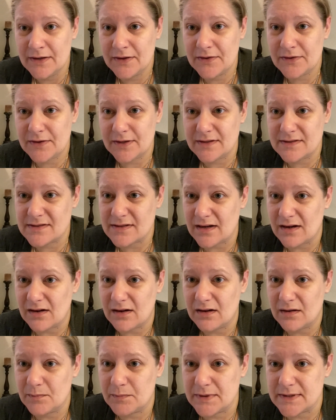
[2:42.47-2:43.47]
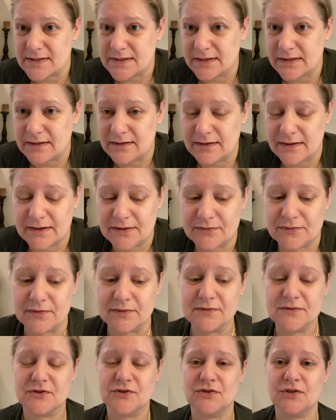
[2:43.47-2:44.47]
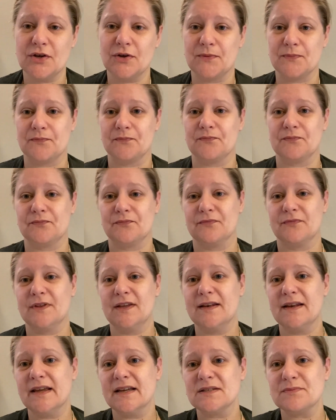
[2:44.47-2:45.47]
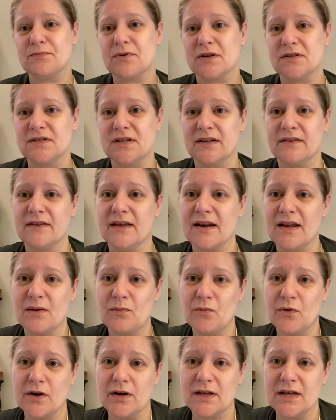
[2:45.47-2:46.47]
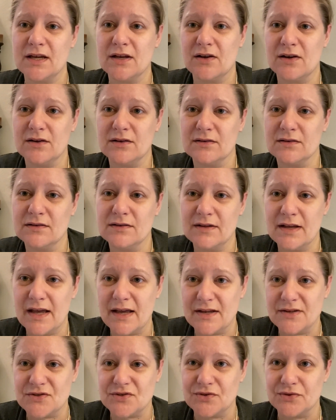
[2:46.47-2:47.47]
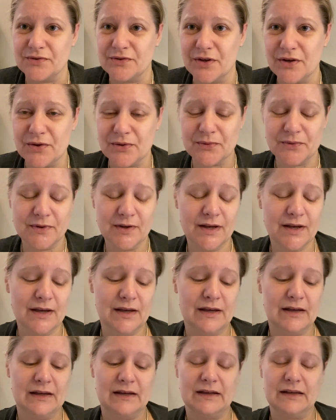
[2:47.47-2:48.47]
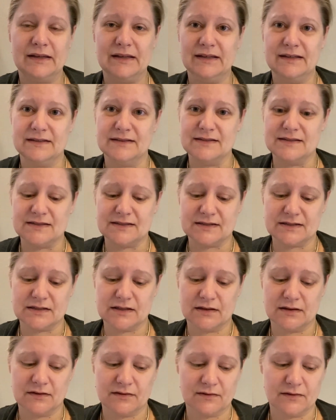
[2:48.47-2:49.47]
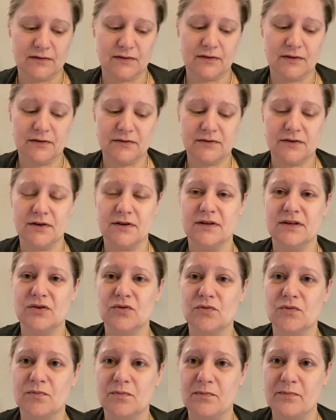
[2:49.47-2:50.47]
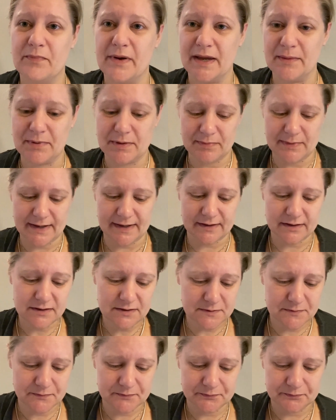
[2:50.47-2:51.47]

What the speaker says: Things are busy in life. So the next project that I'm working on, as you know, is the new baby blanket.